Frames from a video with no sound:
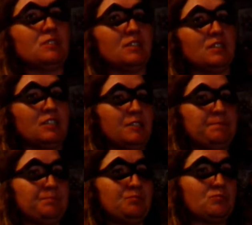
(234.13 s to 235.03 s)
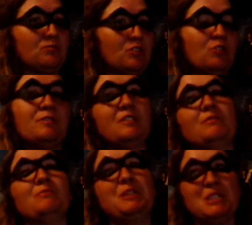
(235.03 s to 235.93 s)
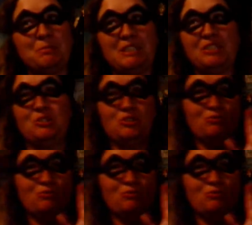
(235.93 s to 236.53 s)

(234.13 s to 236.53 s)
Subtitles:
let me explain to you.